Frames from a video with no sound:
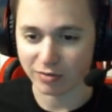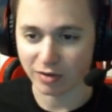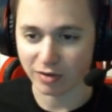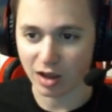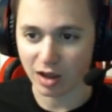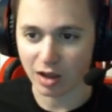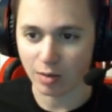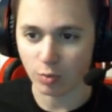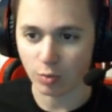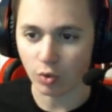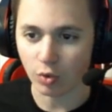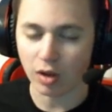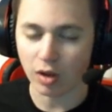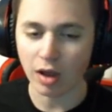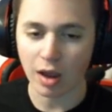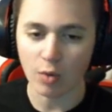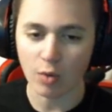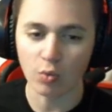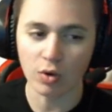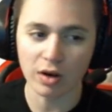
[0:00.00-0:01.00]
Um, well,
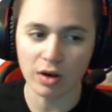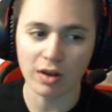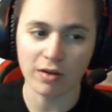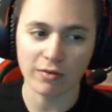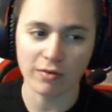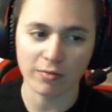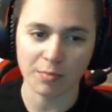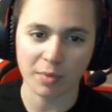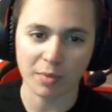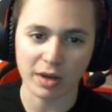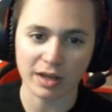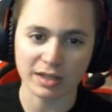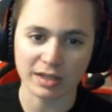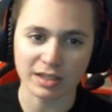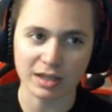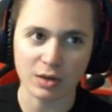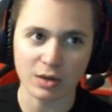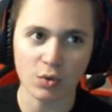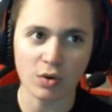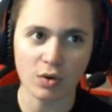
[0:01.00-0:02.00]
I would have, but
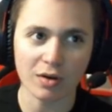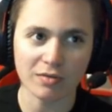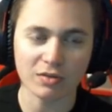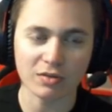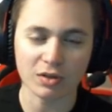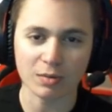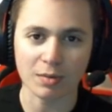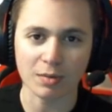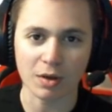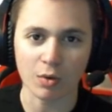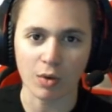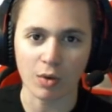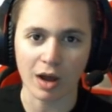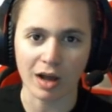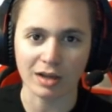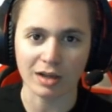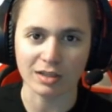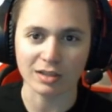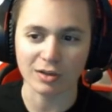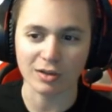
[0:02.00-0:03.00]
it would have took me a
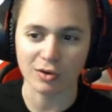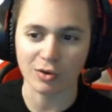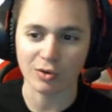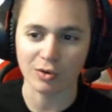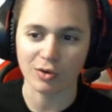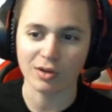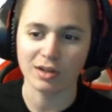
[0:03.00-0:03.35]
while. So